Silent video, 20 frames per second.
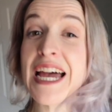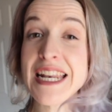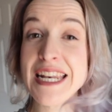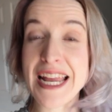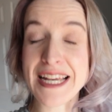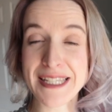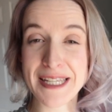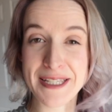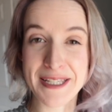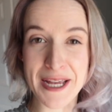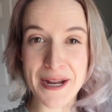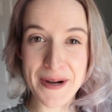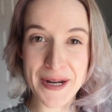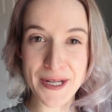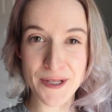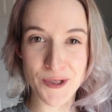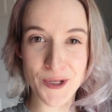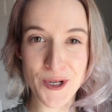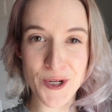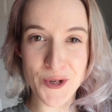
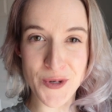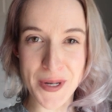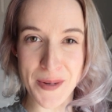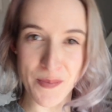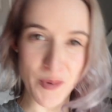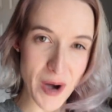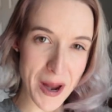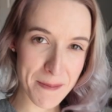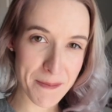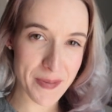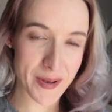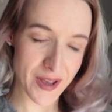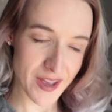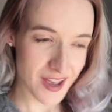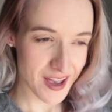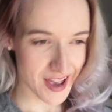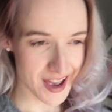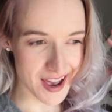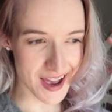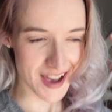unnecessary surgery prep
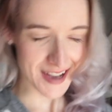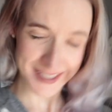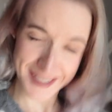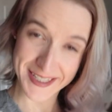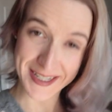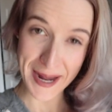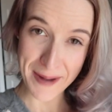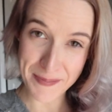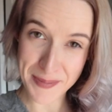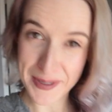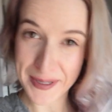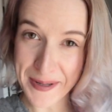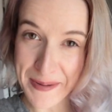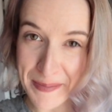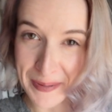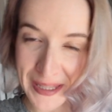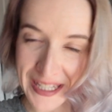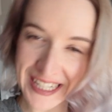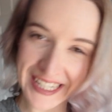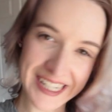uh, step
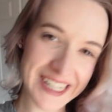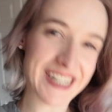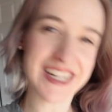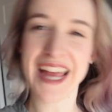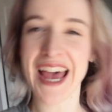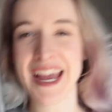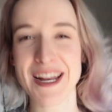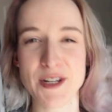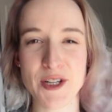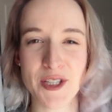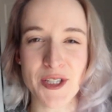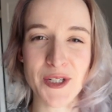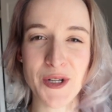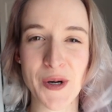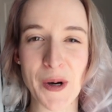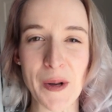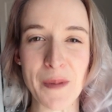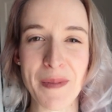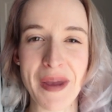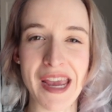completed. I just
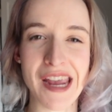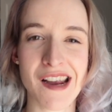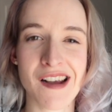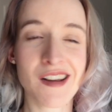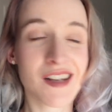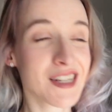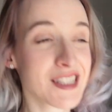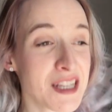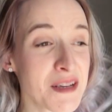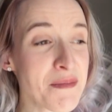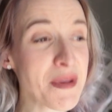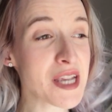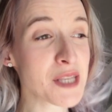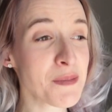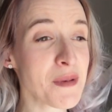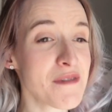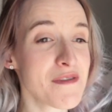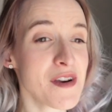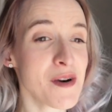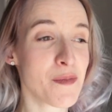curled my hair because it makes
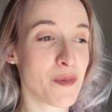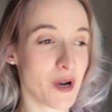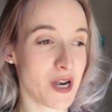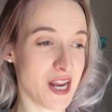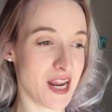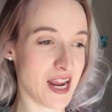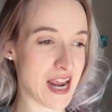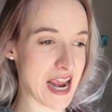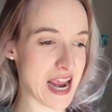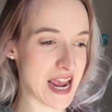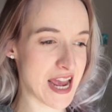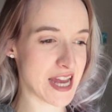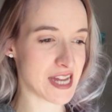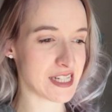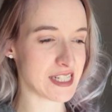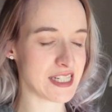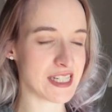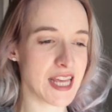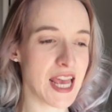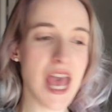me feel pretty
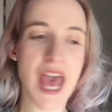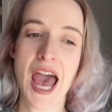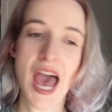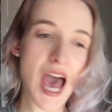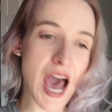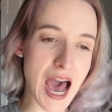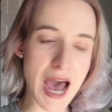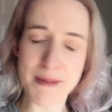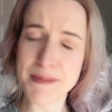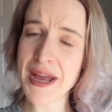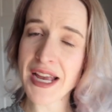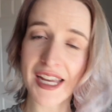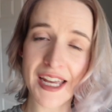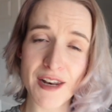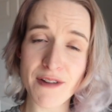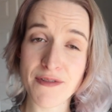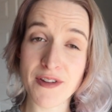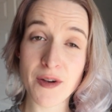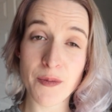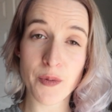and I'm not
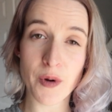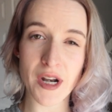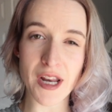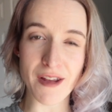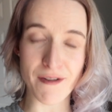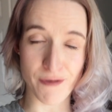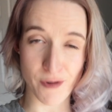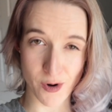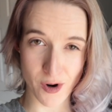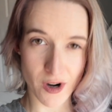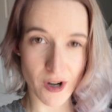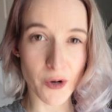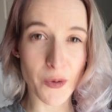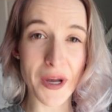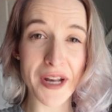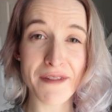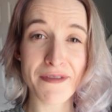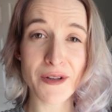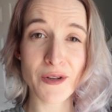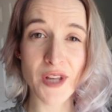gonna feel pretty for
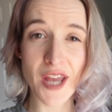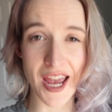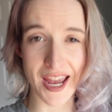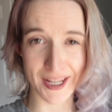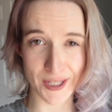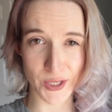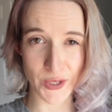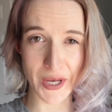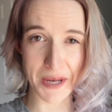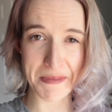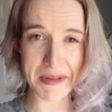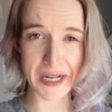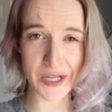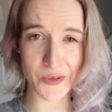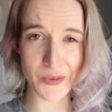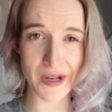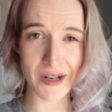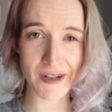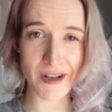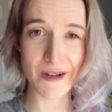quite a few days so I might as
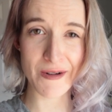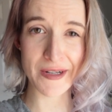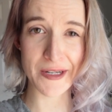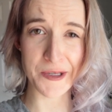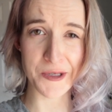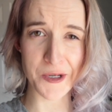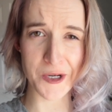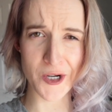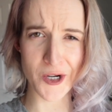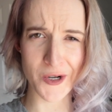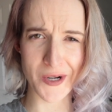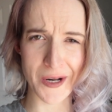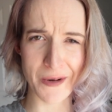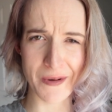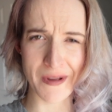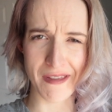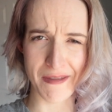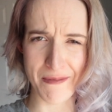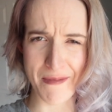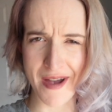well go into surgery
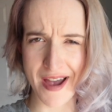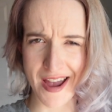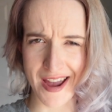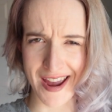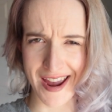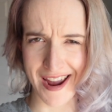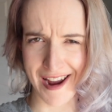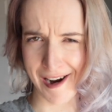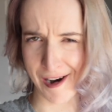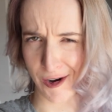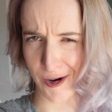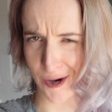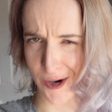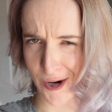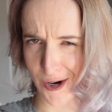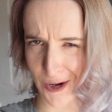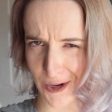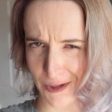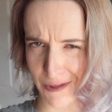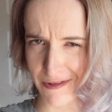with my hair
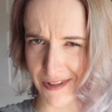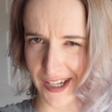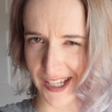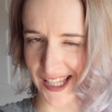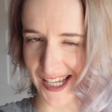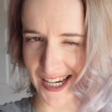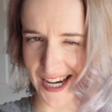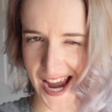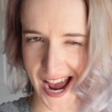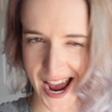curled feeling